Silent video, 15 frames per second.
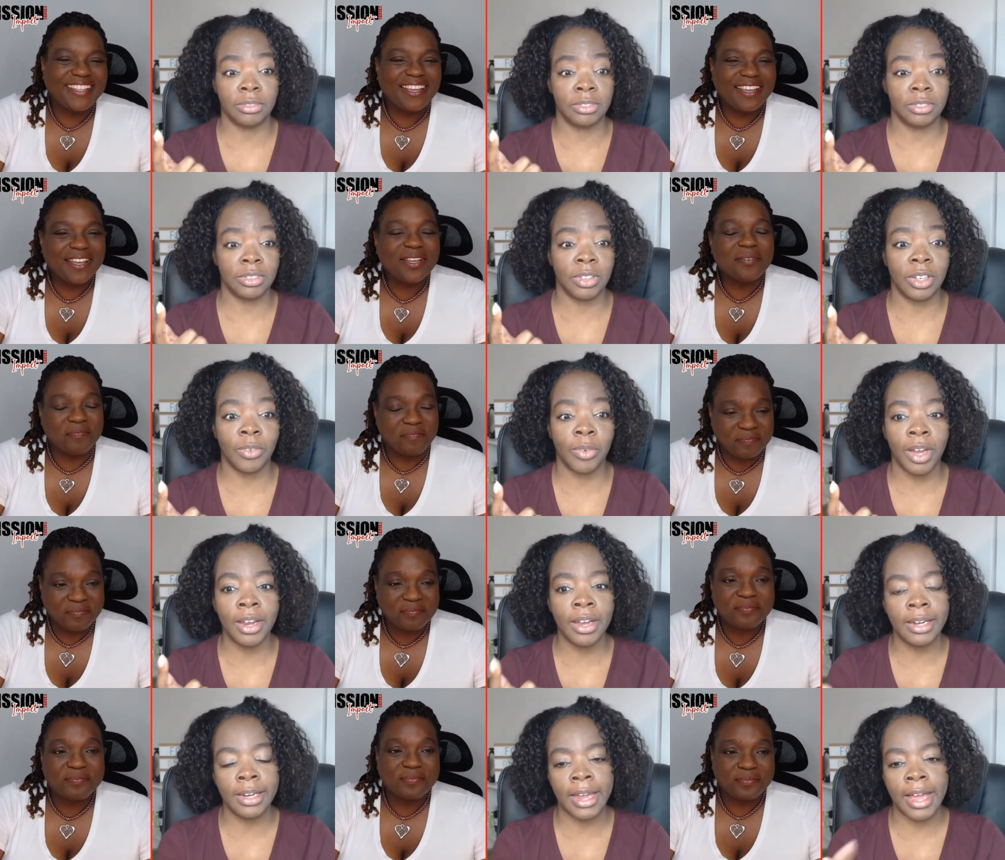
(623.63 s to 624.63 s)
Speaker 1: Yeah. Right.
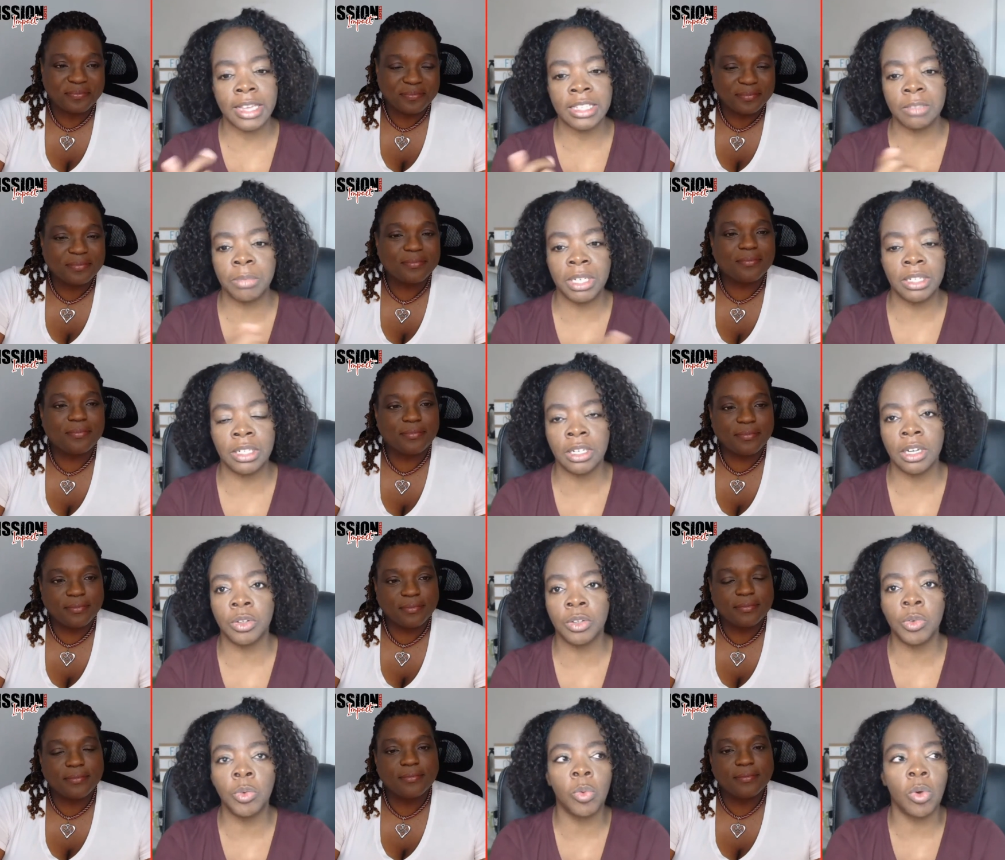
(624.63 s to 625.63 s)
And it has to be
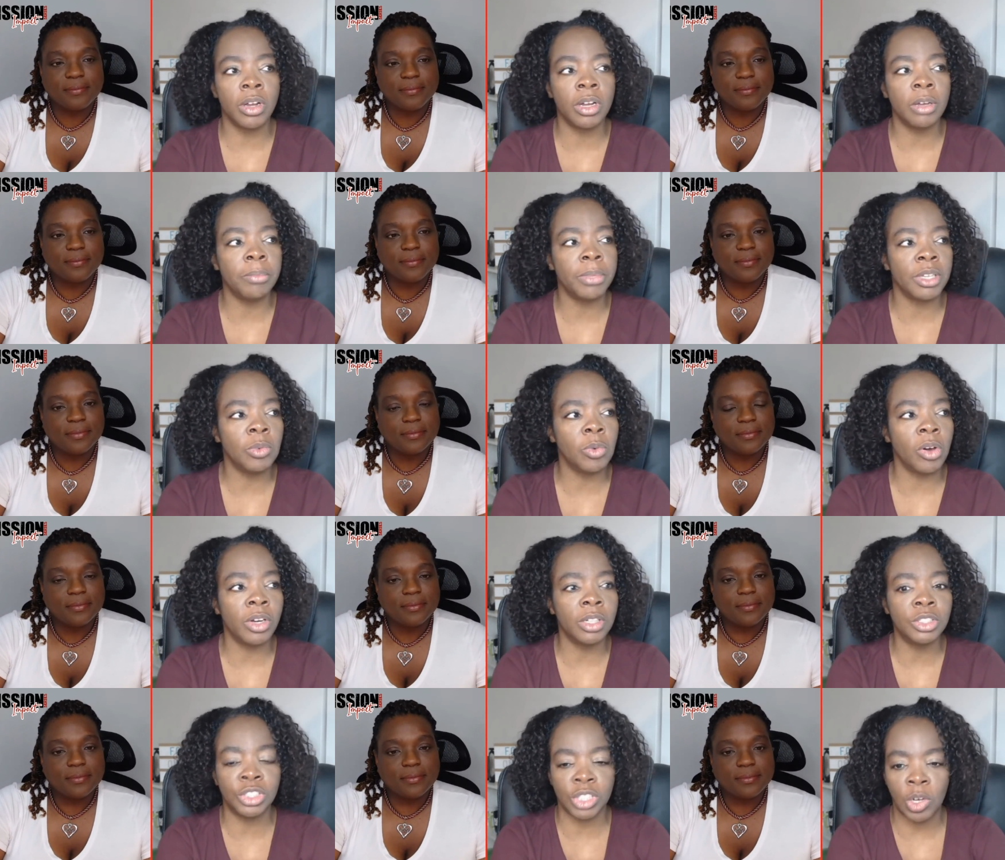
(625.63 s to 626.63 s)
done. You want to you
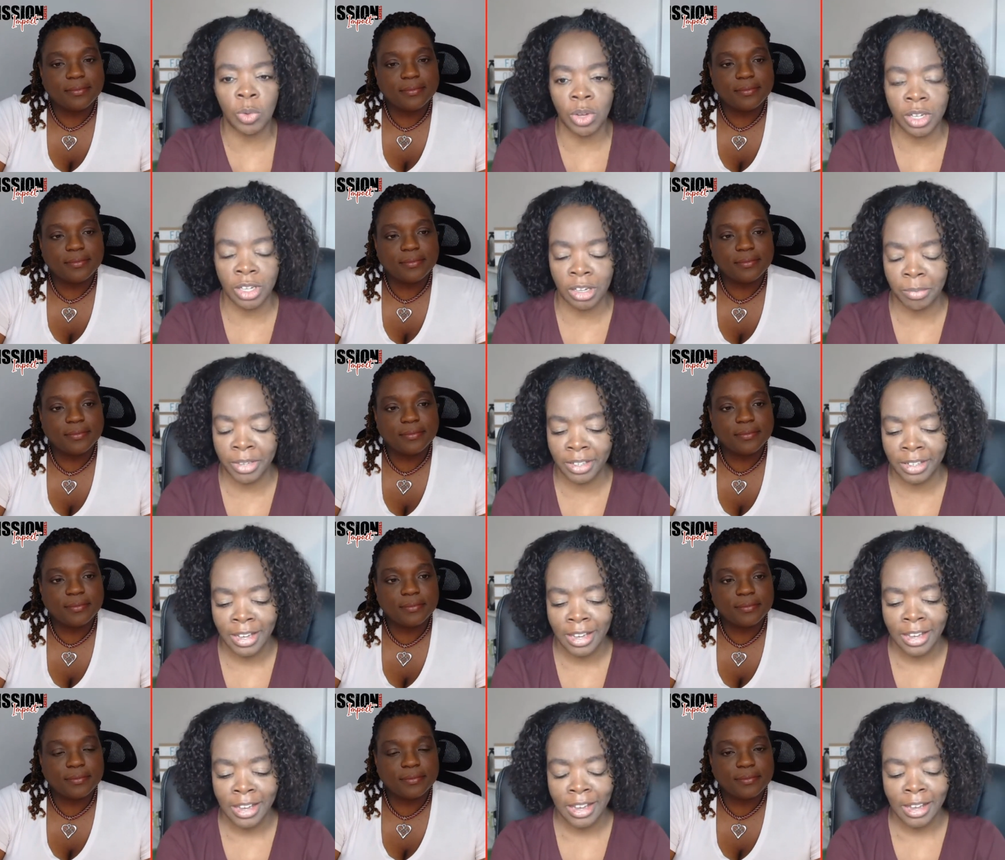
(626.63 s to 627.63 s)
want to show up and
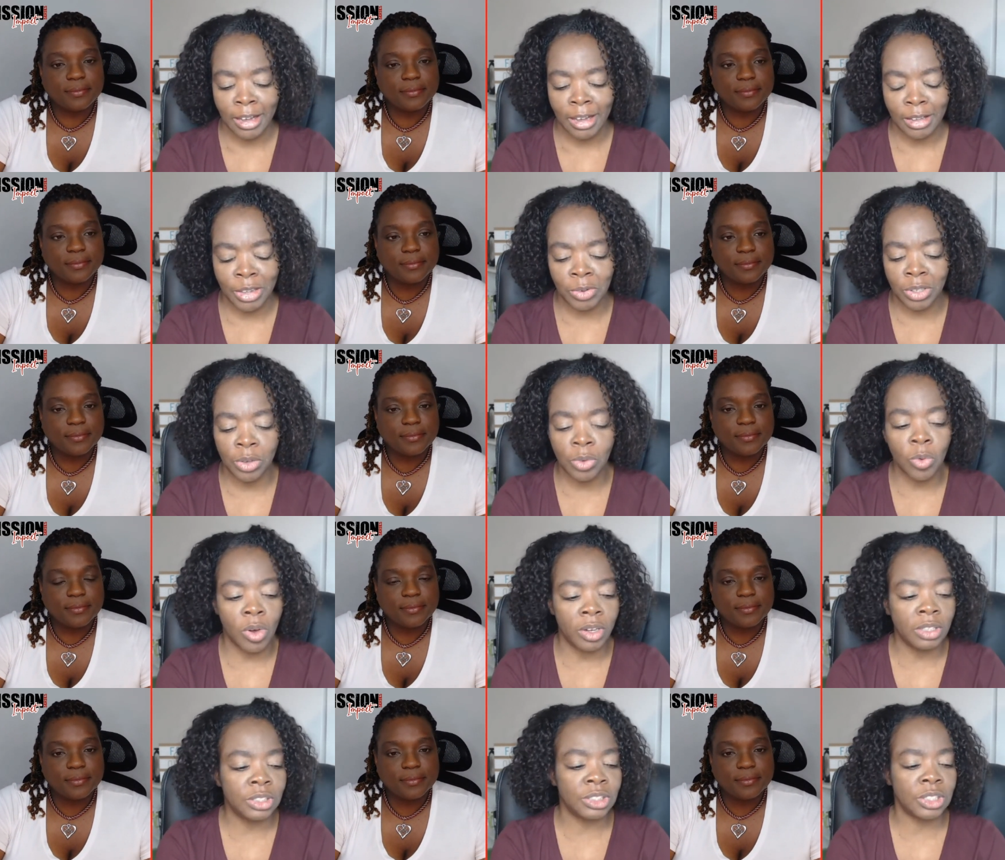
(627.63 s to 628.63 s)
you you
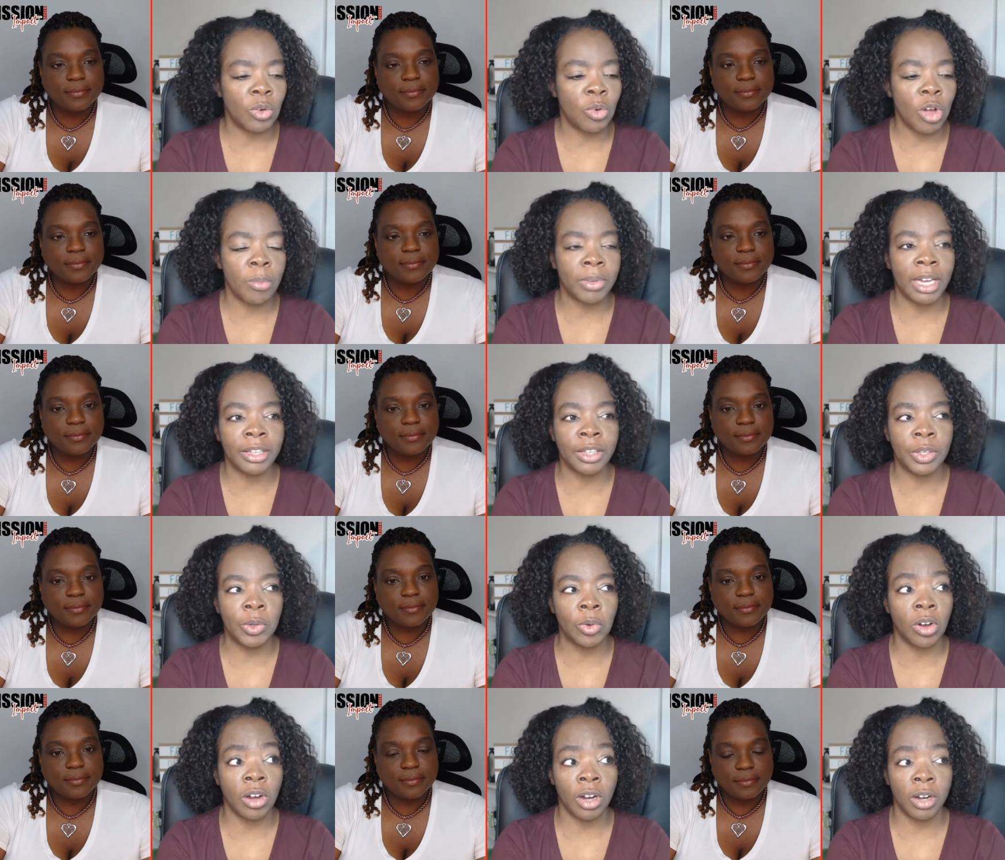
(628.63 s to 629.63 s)
want to show up like
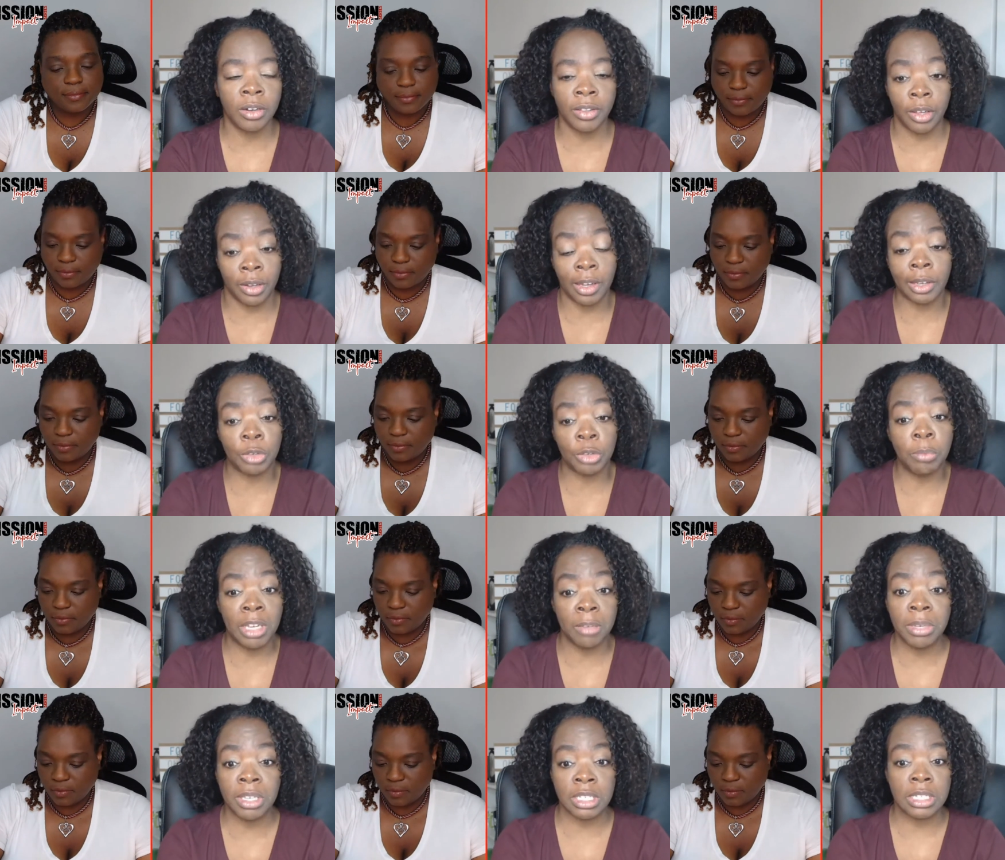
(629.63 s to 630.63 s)
you are like you
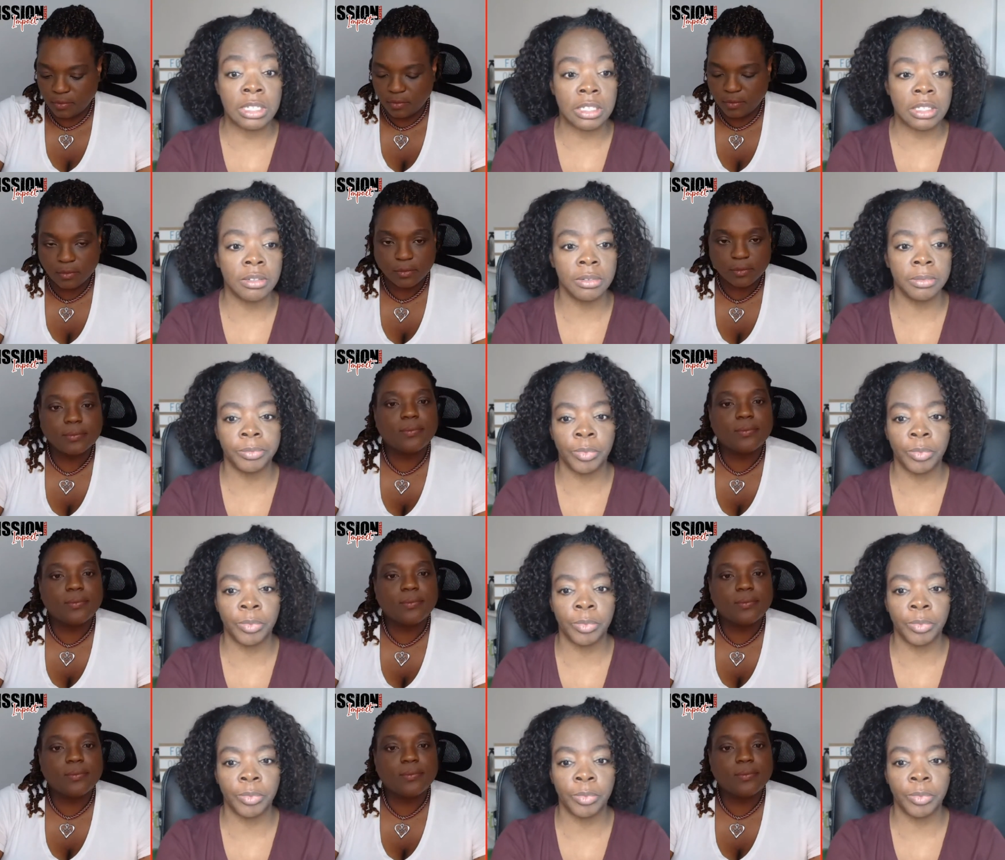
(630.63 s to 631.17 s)
mean business.